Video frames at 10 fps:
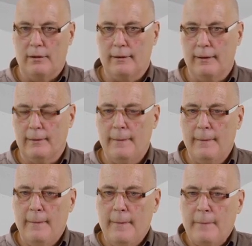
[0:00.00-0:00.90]
like that.
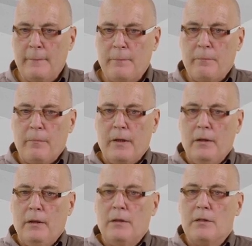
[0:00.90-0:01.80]

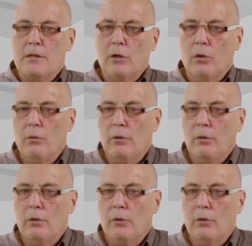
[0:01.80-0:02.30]
So